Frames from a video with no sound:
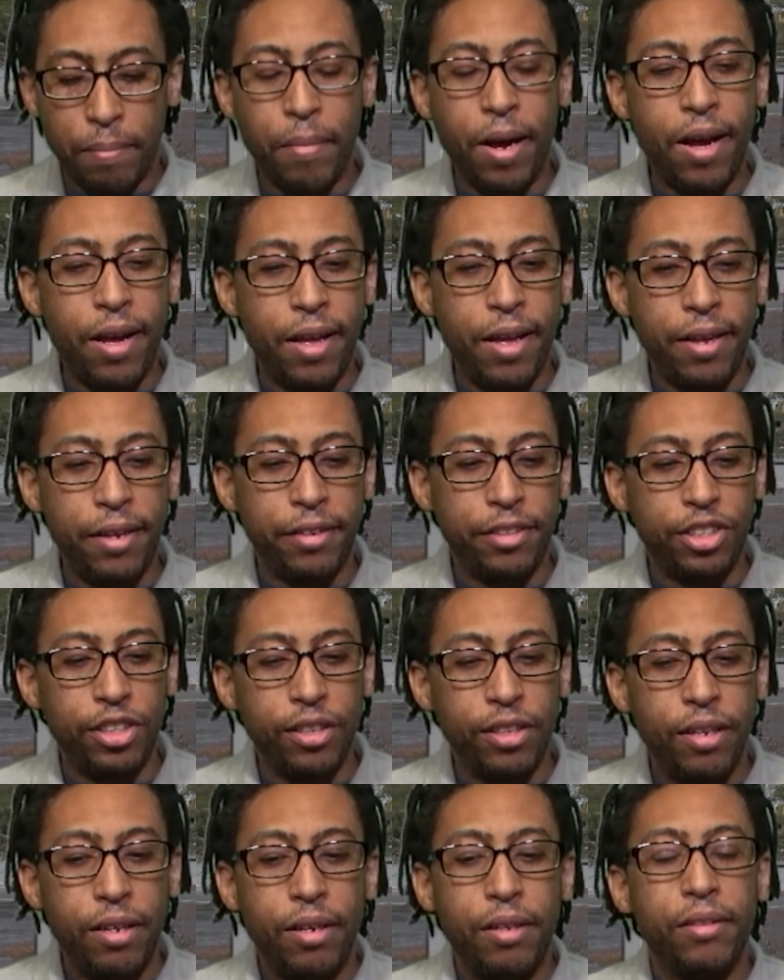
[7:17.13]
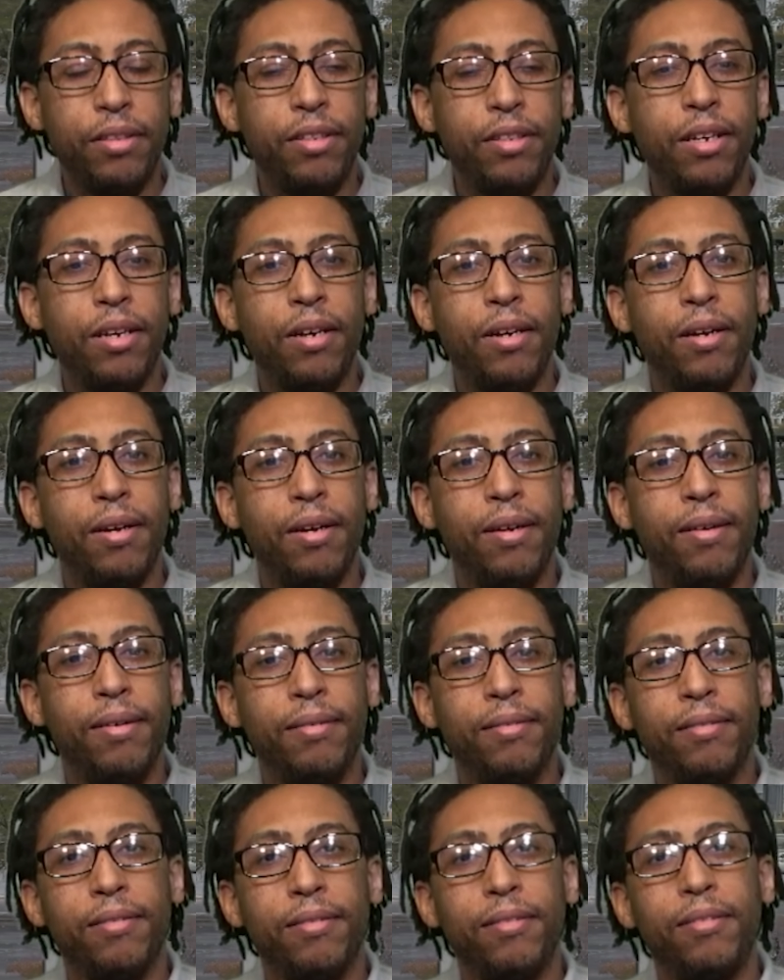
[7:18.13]
mics,
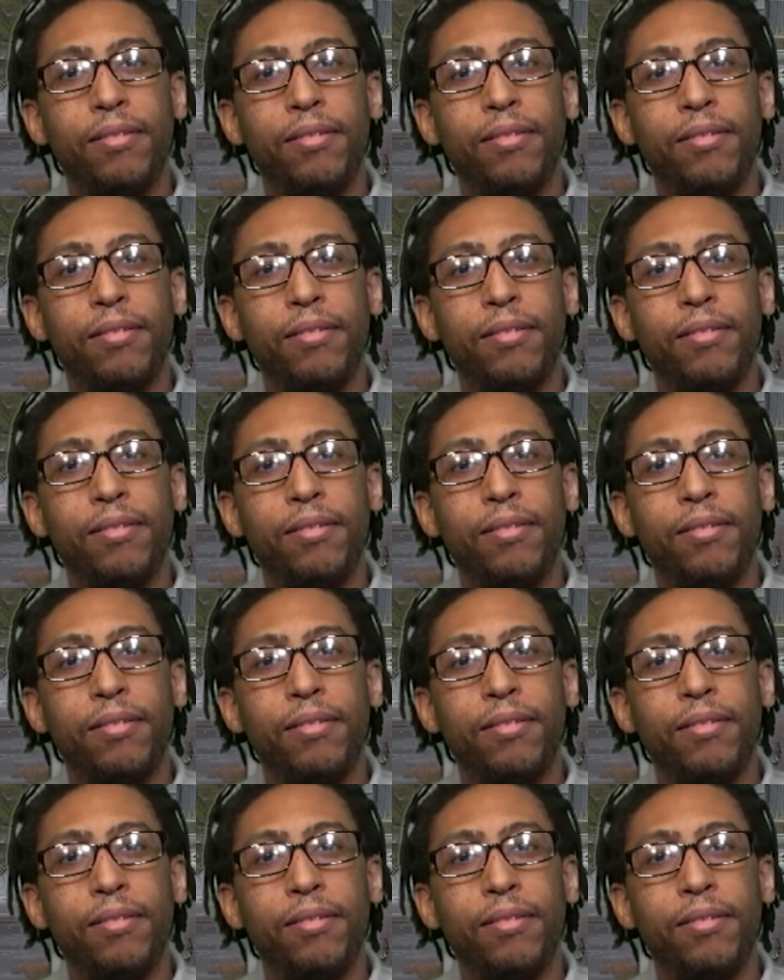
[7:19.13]
the